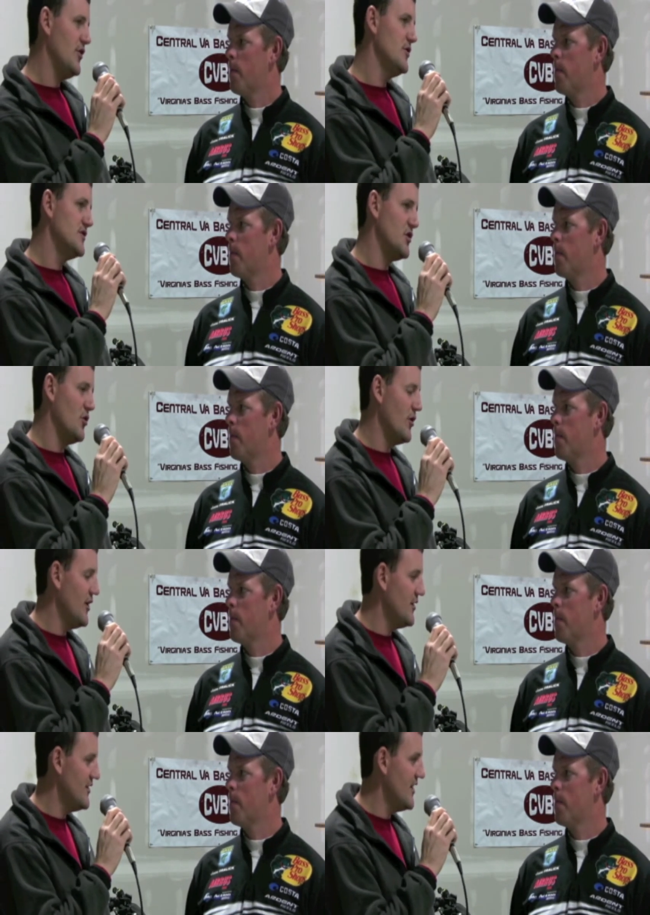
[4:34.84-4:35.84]
Speaker 1: through the store
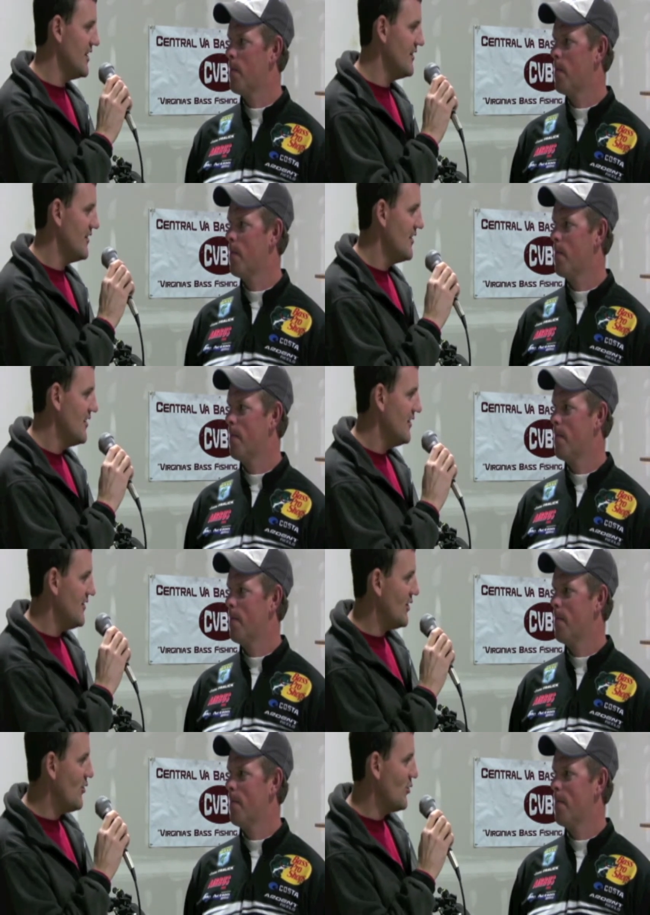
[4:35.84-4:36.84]
here today, and
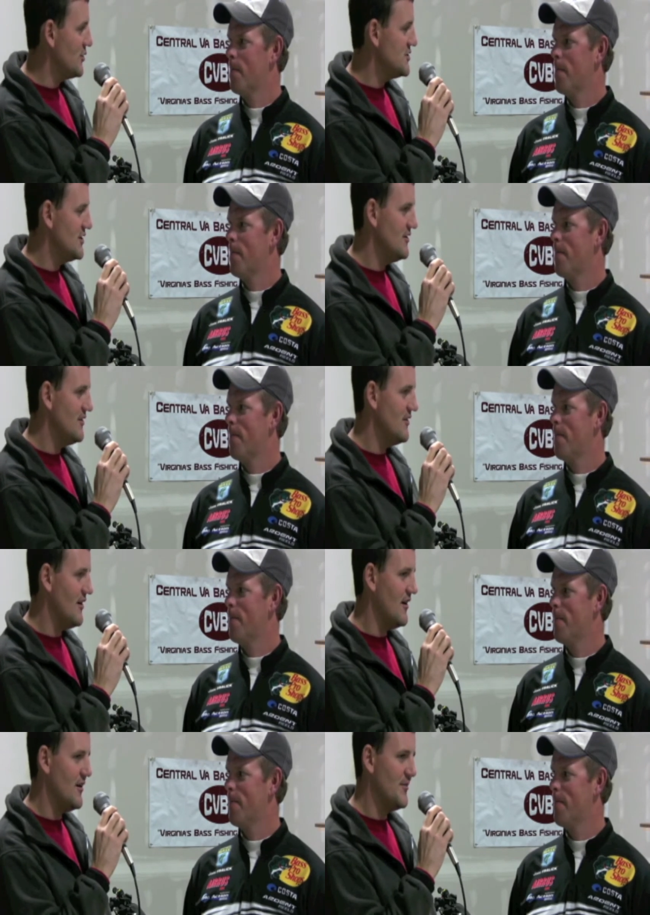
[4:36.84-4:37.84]
they cornered you
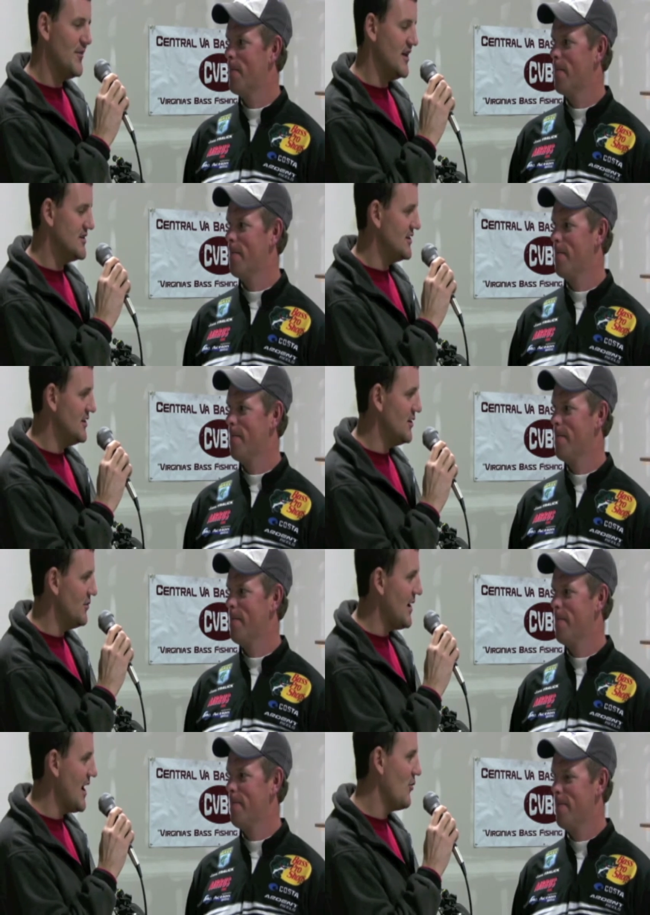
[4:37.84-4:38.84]
um, and said, you know,
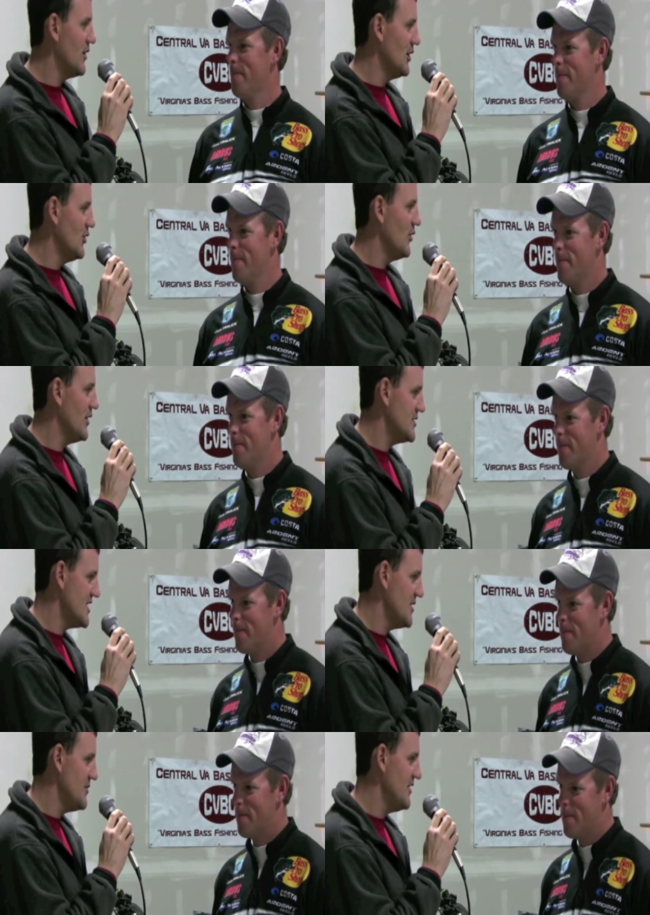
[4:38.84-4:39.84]
buy one lure here,
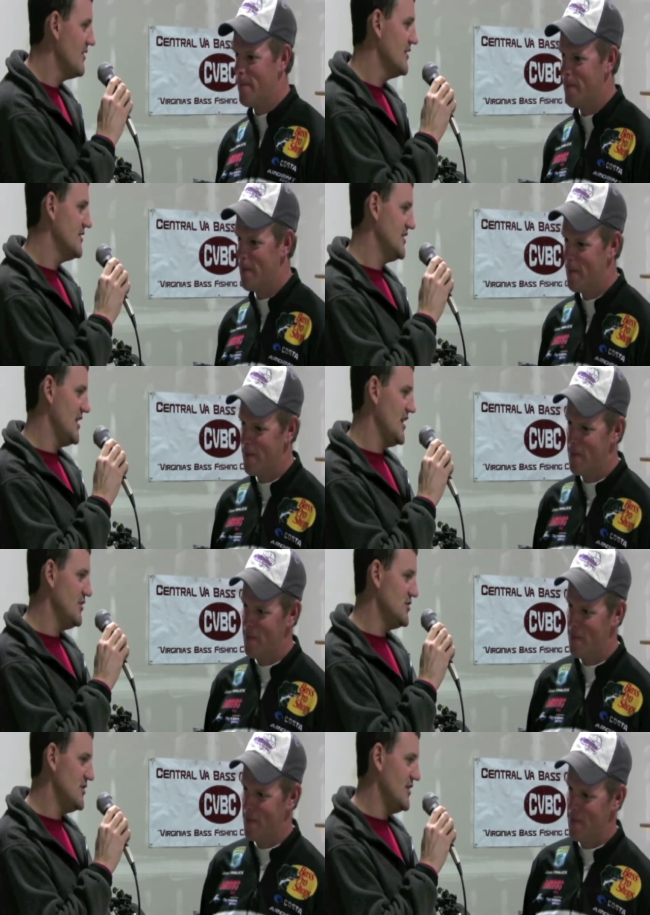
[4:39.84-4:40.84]
Jamie, today
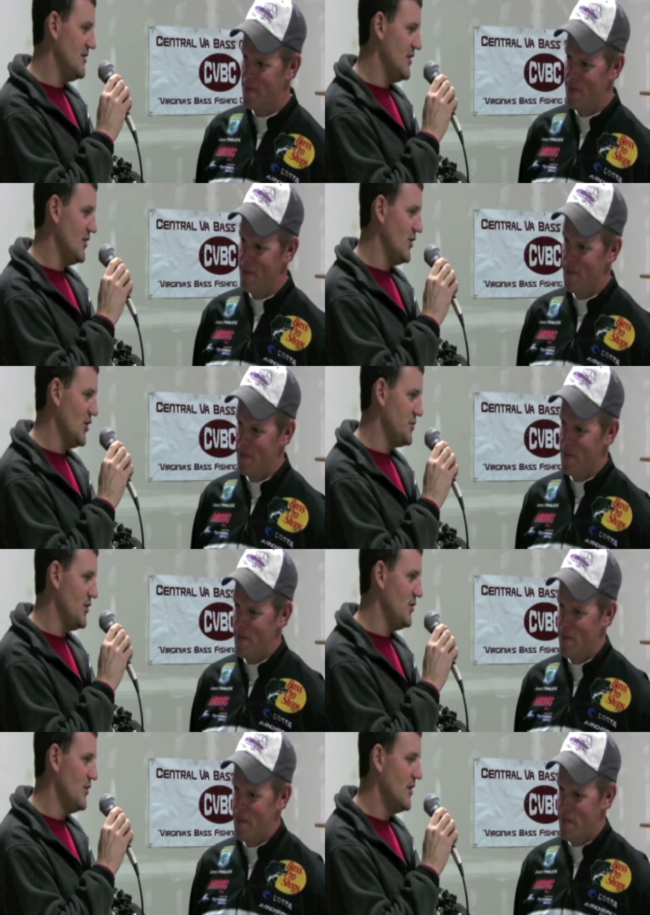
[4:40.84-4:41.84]
that, that that'll help
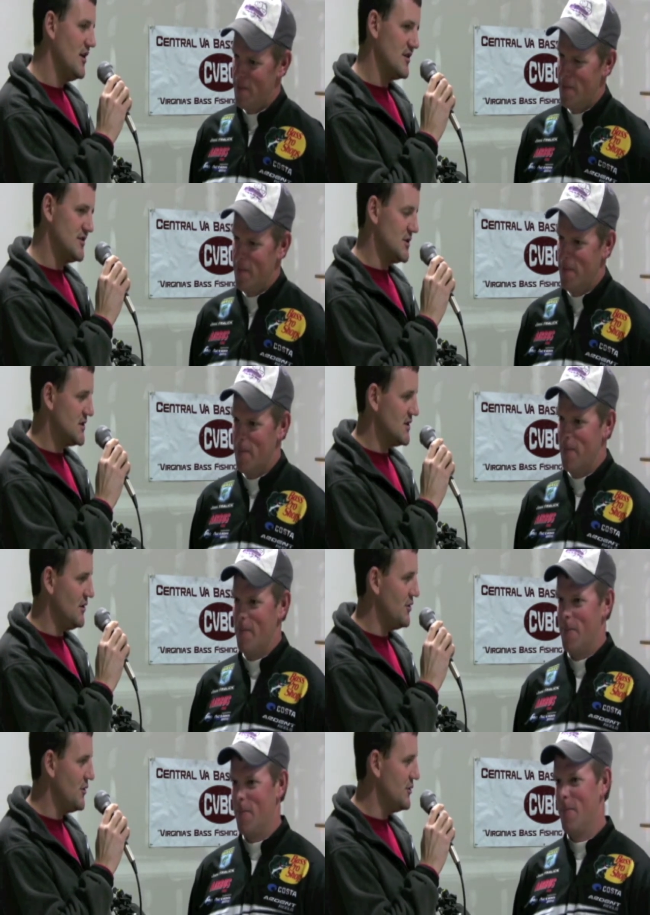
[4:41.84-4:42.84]
you consistently
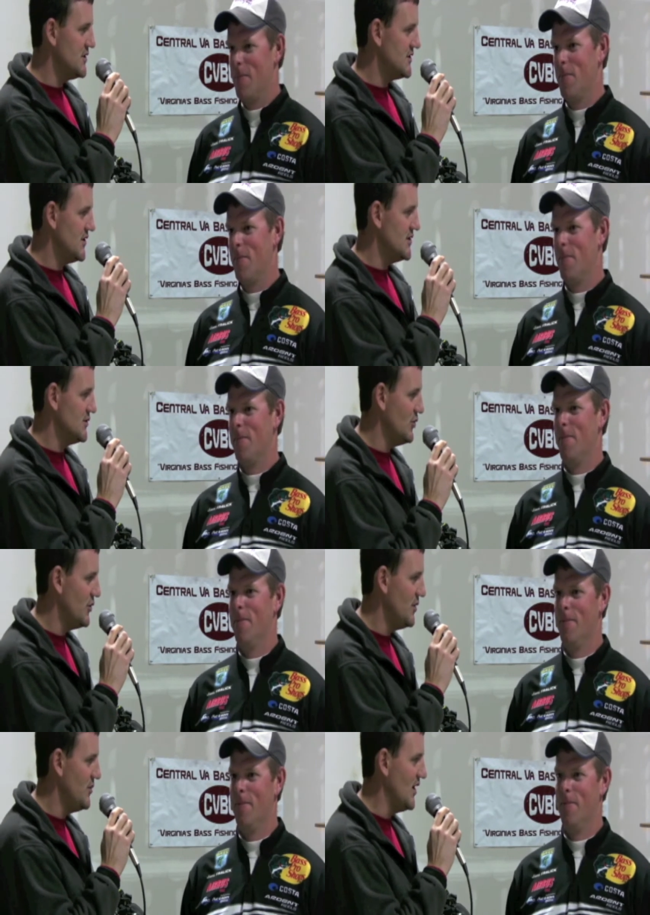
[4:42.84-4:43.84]
through this season, what would
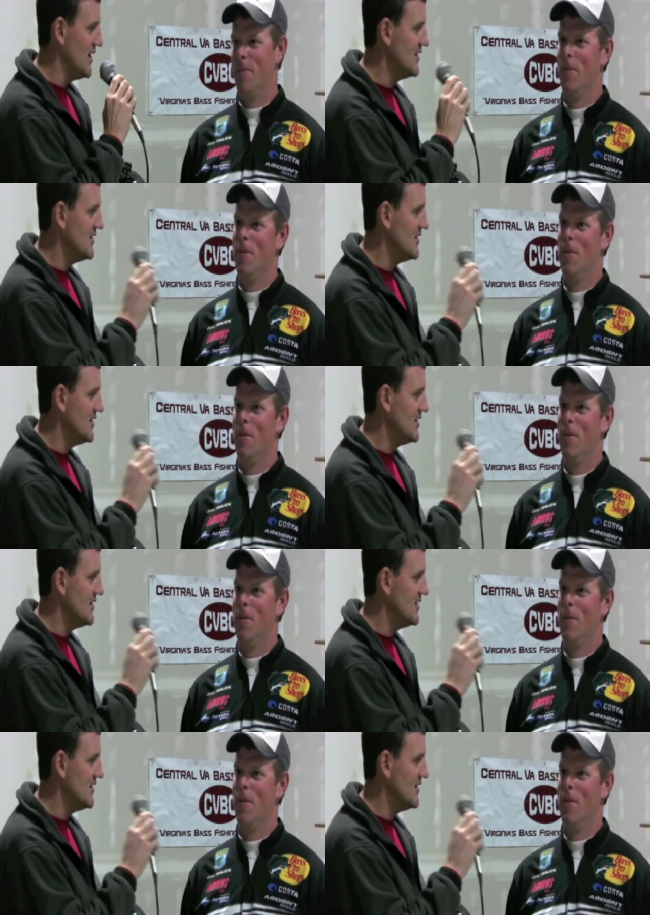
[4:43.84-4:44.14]
it be?